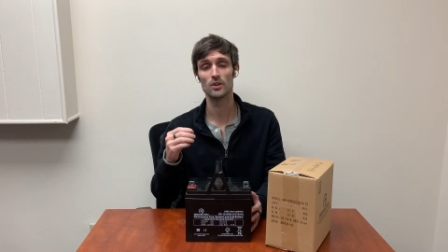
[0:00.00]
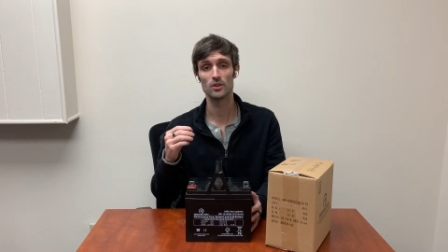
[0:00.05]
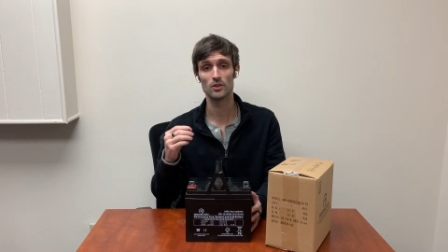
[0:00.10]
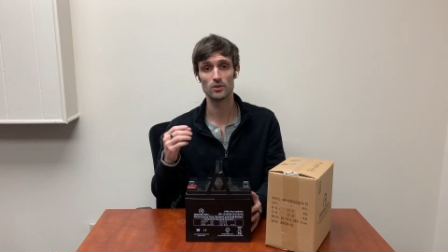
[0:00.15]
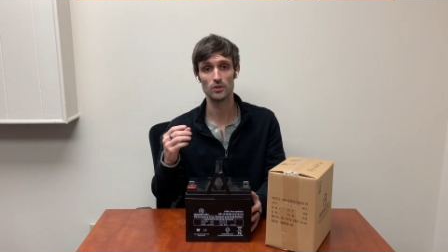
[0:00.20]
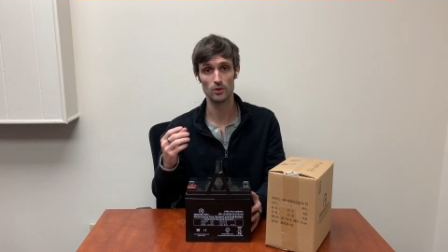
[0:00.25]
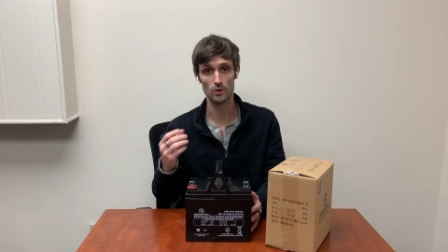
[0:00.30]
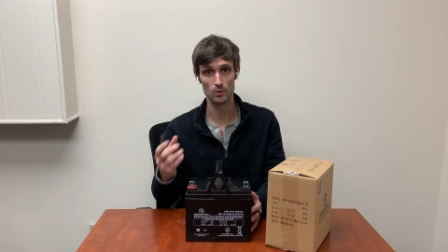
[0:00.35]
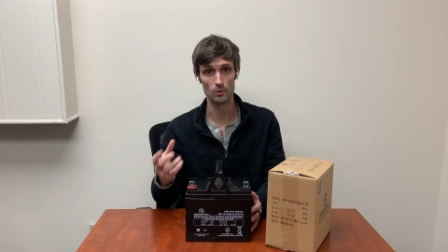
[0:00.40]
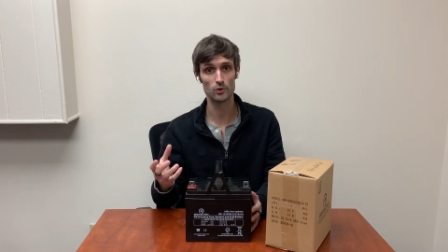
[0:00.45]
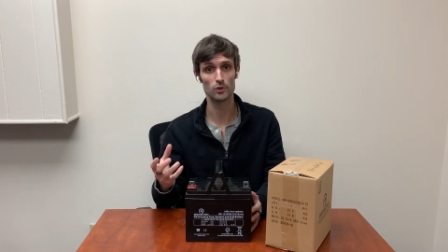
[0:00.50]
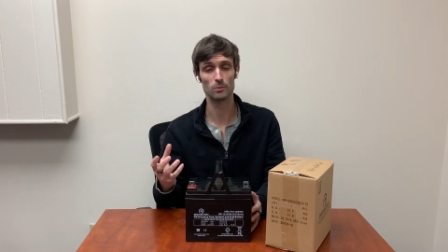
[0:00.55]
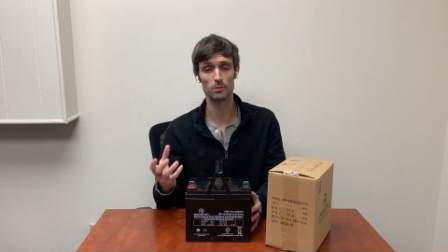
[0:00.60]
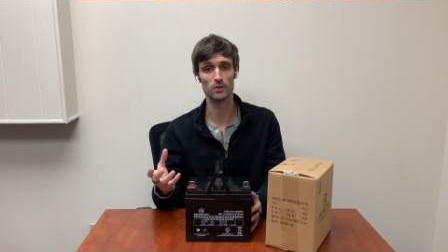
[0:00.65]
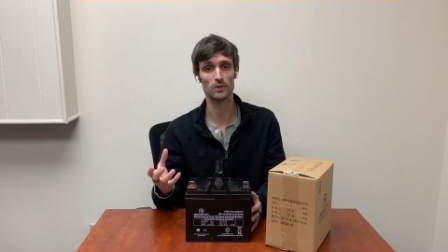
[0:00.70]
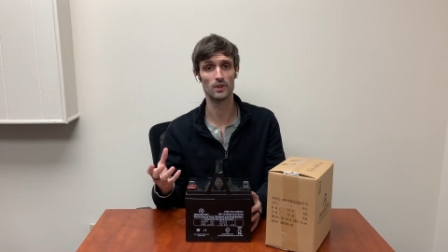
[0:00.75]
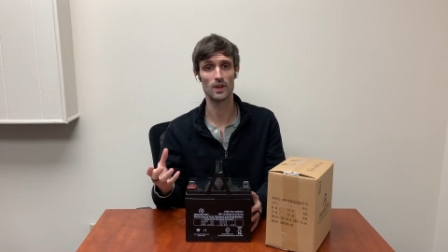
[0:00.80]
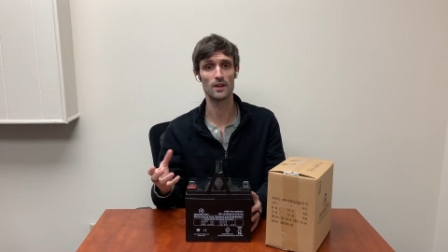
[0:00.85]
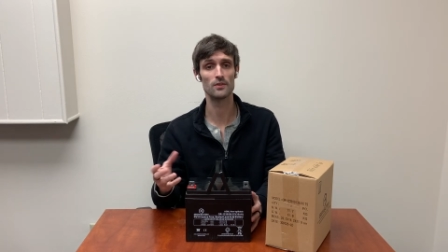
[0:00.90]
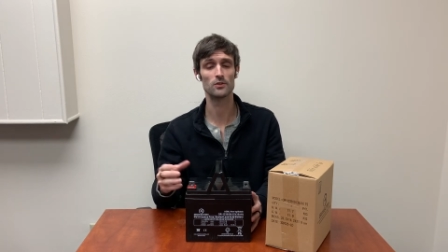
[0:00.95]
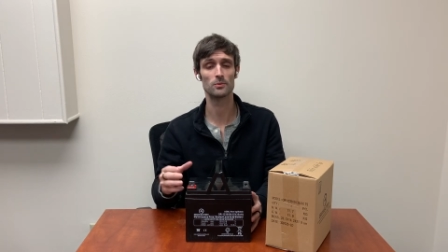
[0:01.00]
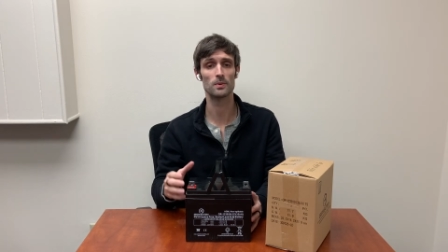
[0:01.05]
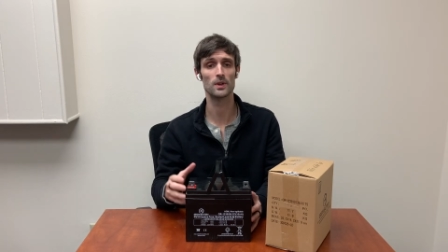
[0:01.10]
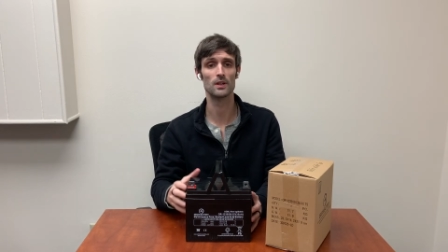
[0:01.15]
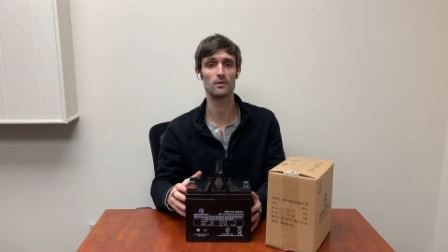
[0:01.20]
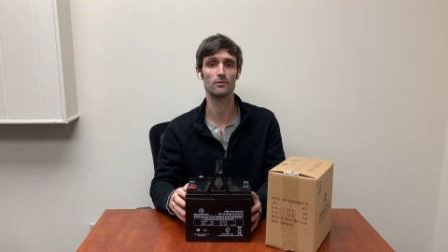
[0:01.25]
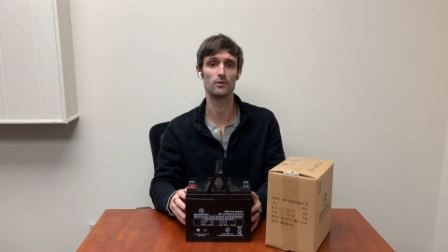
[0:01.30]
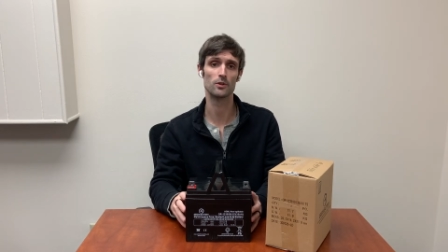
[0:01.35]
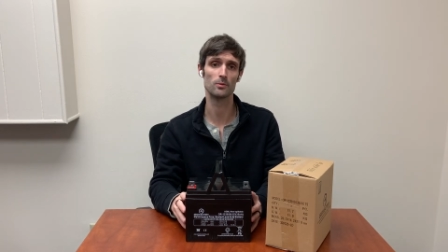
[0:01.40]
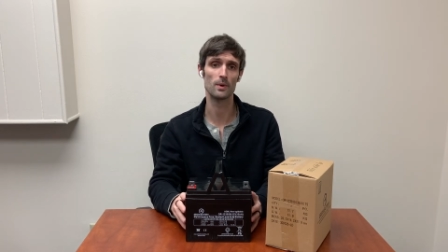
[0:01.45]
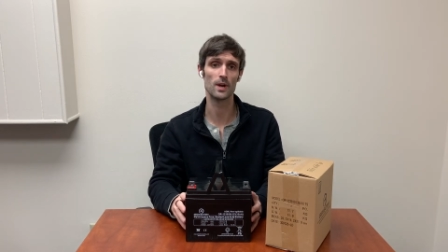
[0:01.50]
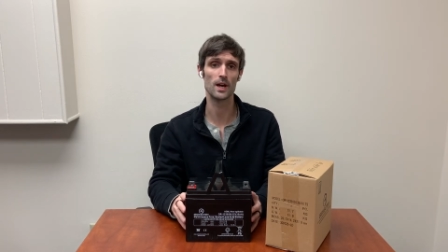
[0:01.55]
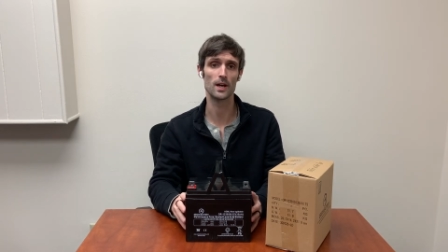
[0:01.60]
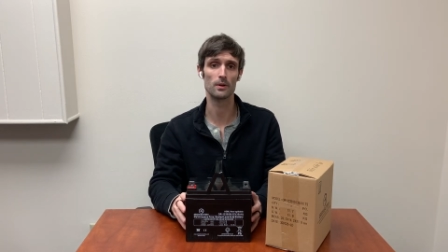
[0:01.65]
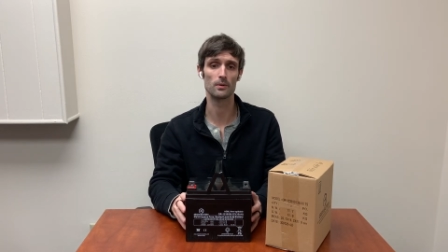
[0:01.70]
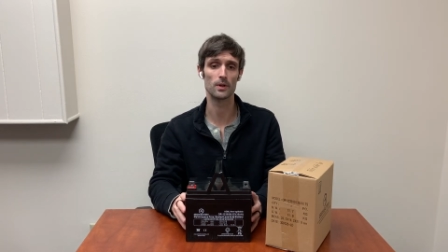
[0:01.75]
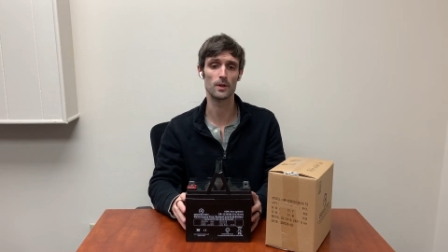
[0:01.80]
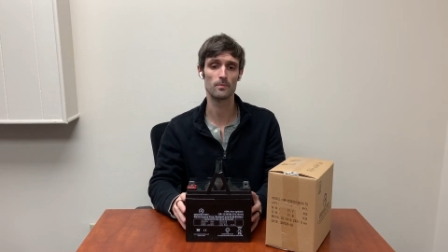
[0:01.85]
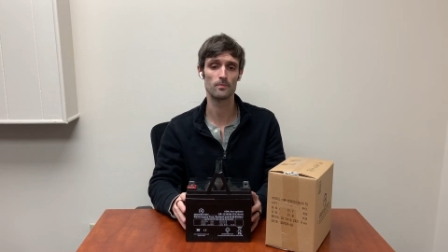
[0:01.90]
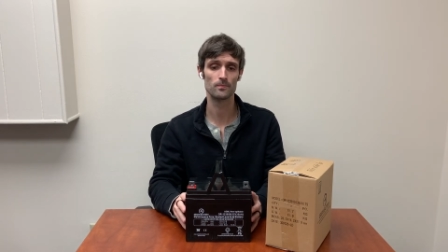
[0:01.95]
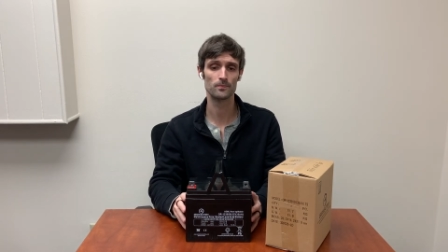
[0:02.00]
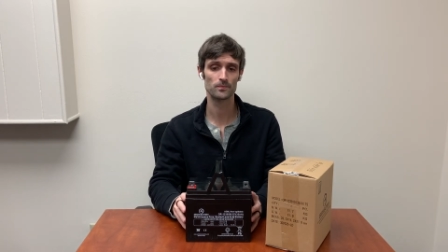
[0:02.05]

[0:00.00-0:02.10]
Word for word: usable lifespan for the battery.